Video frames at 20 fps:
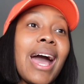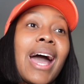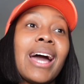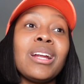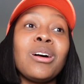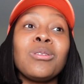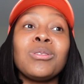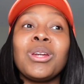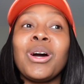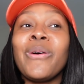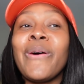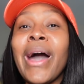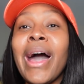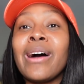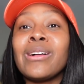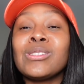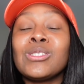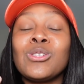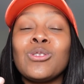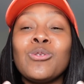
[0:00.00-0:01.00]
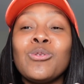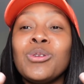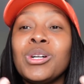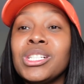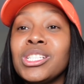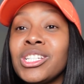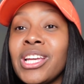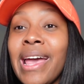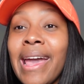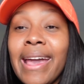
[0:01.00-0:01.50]
I don't know how to
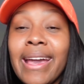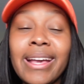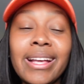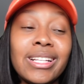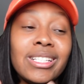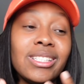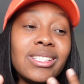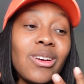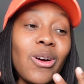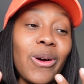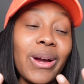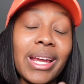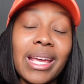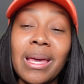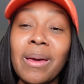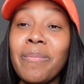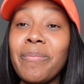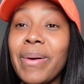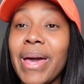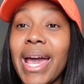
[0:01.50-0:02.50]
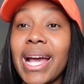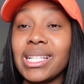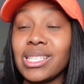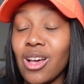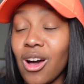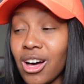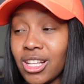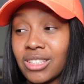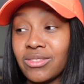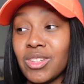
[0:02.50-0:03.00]
change or impact
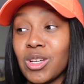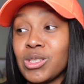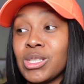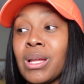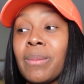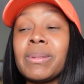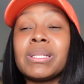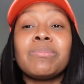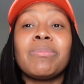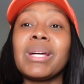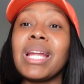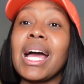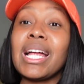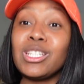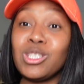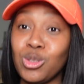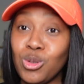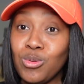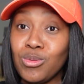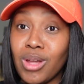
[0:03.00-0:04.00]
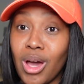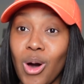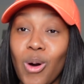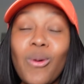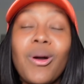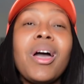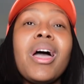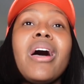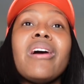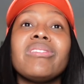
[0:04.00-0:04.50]
all of those numbers, but I do
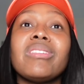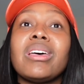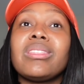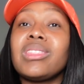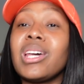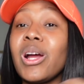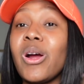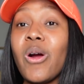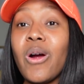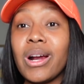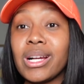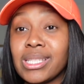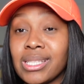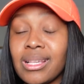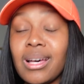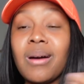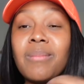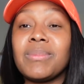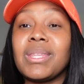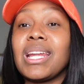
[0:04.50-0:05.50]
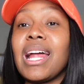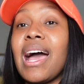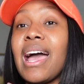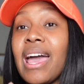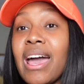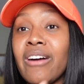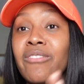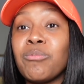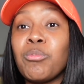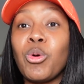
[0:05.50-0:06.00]
know that there are some that I
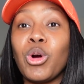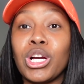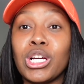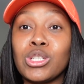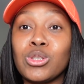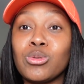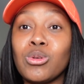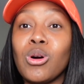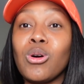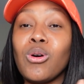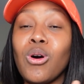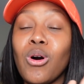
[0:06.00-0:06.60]
have more control